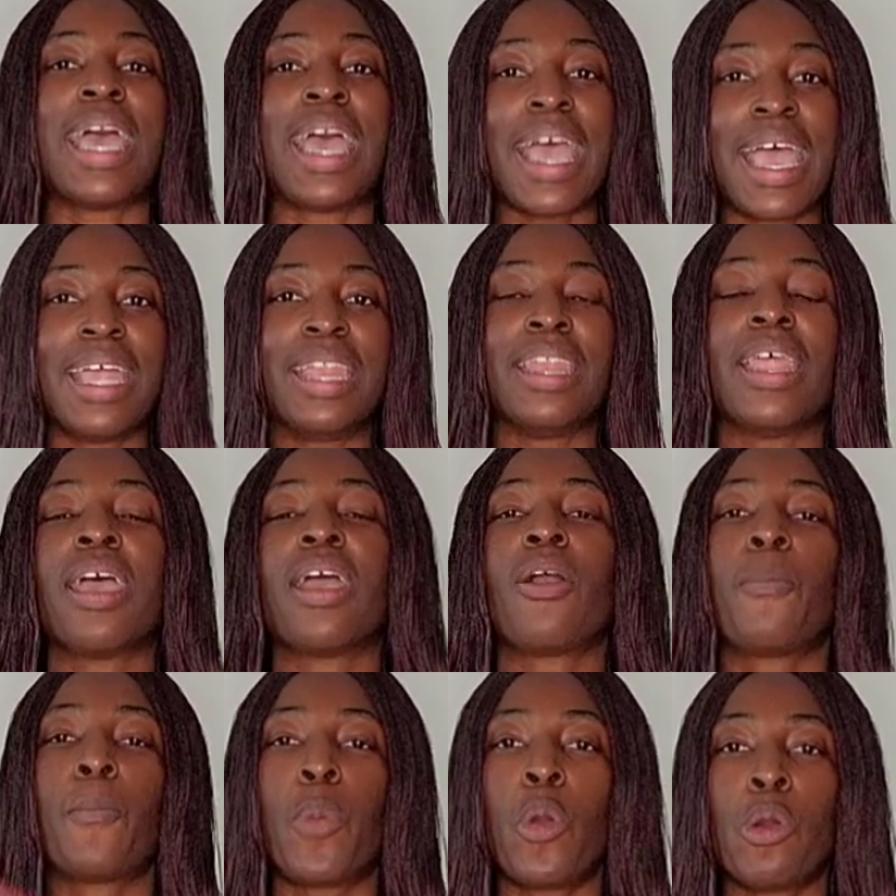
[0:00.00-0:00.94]
and
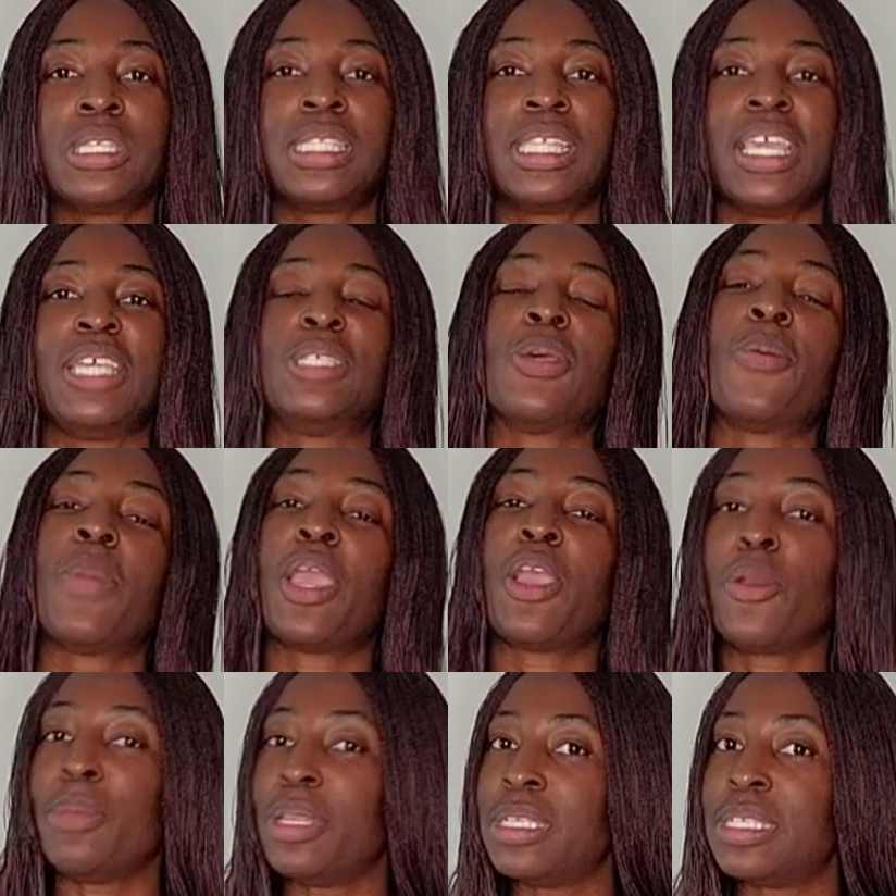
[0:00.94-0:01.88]
post things on my
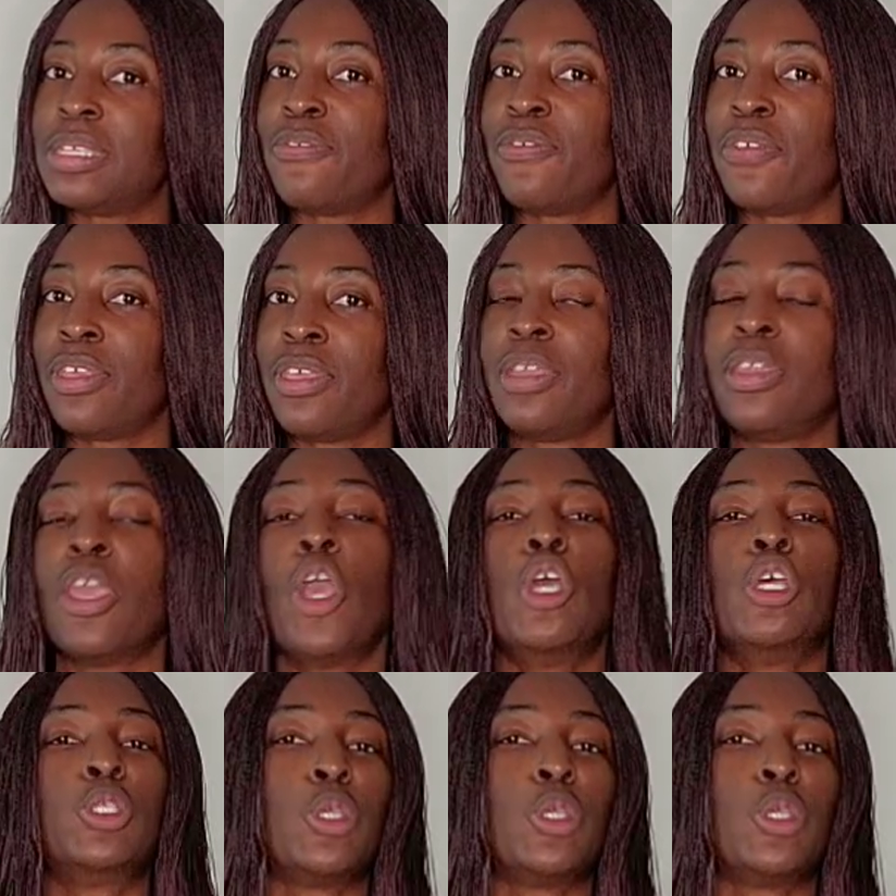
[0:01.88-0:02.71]
community feed,